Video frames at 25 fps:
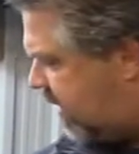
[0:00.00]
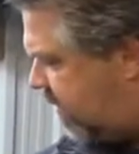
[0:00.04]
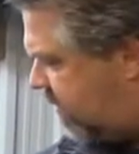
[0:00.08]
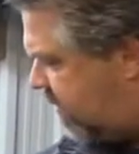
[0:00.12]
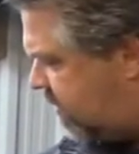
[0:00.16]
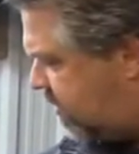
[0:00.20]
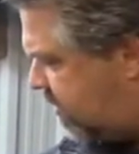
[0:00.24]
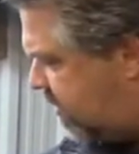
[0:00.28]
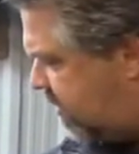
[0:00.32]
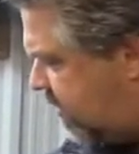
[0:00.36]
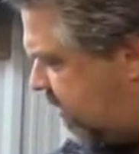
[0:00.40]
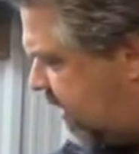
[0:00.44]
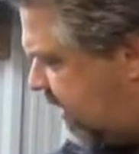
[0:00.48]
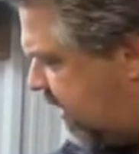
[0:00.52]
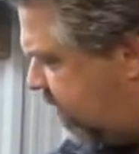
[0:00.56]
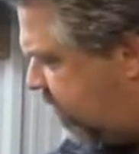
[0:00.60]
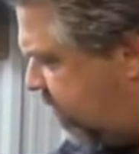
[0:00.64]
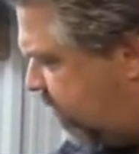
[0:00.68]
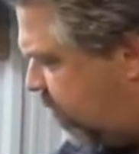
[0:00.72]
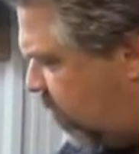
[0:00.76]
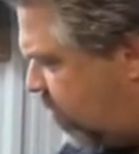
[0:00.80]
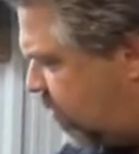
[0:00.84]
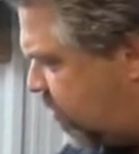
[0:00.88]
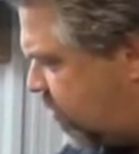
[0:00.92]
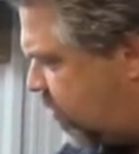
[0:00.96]
This is a
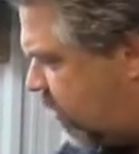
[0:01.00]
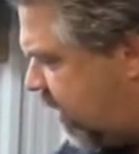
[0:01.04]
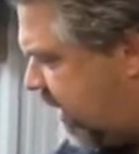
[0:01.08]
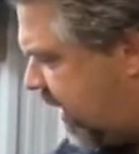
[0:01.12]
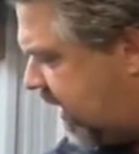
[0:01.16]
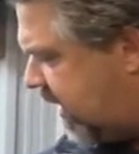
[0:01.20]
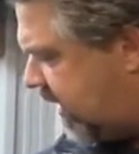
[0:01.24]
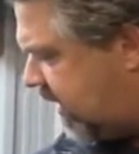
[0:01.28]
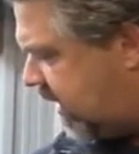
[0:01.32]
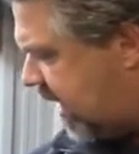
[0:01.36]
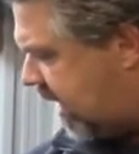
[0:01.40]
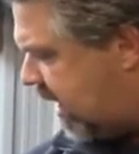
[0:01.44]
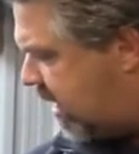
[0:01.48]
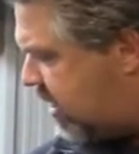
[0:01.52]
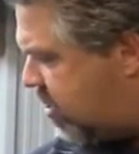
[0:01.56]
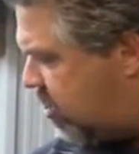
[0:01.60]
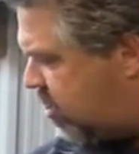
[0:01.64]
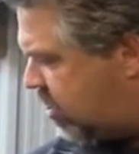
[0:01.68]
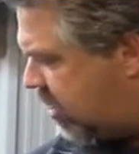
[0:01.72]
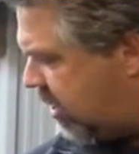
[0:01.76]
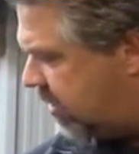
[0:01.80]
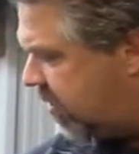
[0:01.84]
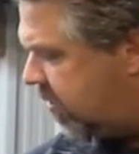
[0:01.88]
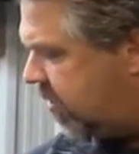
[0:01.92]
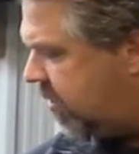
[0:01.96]
Volkswagen
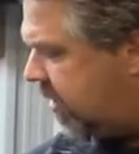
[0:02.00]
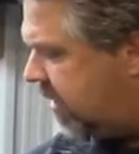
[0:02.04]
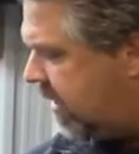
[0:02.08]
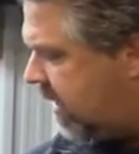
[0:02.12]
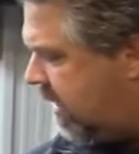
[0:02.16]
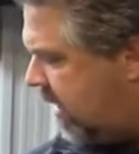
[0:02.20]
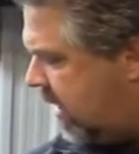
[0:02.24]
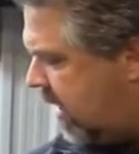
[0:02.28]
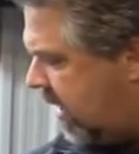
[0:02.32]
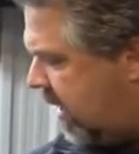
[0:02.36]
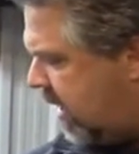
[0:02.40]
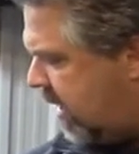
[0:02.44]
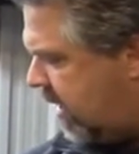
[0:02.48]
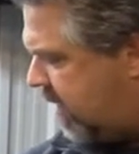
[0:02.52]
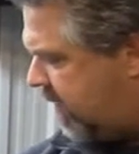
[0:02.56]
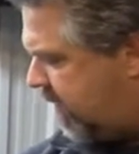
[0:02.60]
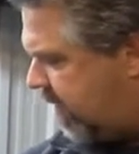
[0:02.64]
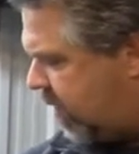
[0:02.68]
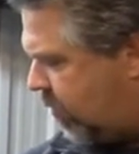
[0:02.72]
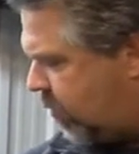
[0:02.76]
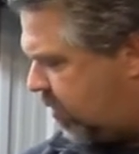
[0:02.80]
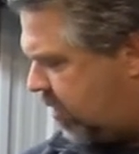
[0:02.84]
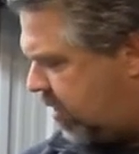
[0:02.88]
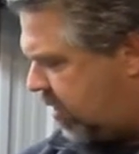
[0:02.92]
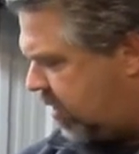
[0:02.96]
engine
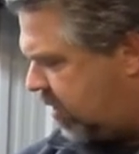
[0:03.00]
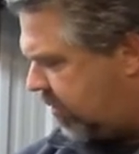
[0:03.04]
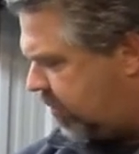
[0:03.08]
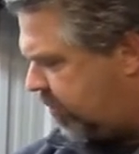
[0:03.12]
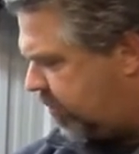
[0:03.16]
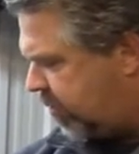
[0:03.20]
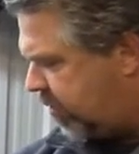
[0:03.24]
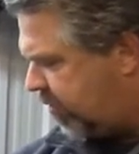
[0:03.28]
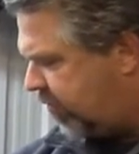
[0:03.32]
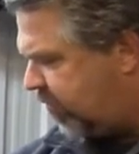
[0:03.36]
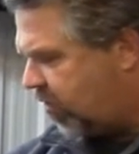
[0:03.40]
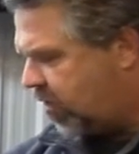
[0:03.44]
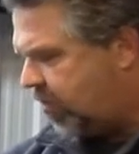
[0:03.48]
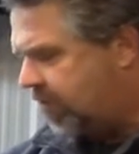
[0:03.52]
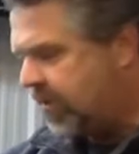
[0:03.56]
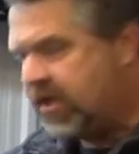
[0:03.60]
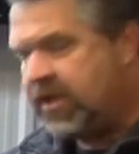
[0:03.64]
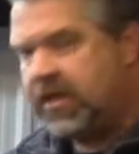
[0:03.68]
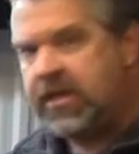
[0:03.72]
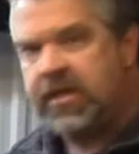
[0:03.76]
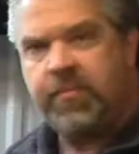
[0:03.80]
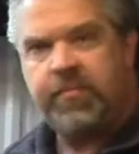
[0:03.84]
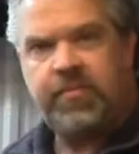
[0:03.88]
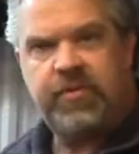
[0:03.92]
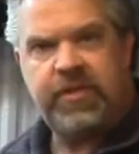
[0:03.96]
that we're performing
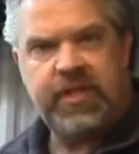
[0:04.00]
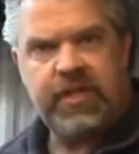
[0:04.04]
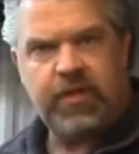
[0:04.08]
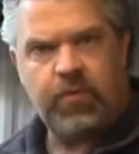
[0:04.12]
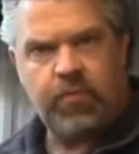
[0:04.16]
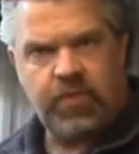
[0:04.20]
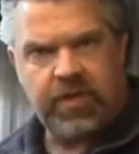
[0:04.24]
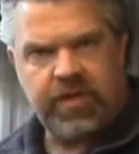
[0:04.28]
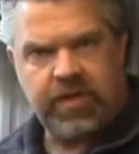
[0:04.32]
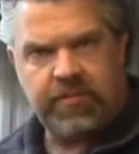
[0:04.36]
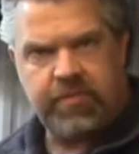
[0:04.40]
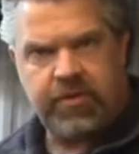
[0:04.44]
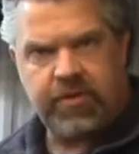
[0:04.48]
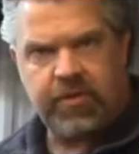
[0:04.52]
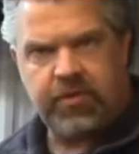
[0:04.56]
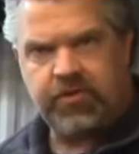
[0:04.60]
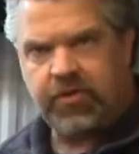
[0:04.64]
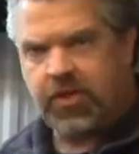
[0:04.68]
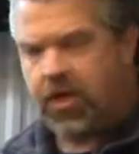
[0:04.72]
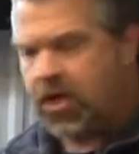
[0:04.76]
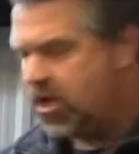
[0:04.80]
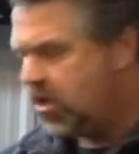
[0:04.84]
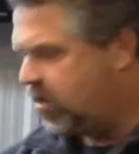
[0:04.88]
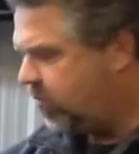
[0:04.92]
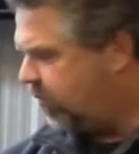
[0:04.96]
a complete rebuild
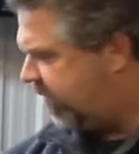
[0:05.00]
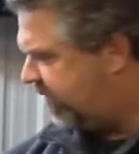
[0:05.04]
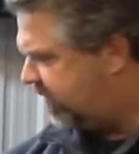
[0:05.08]
on.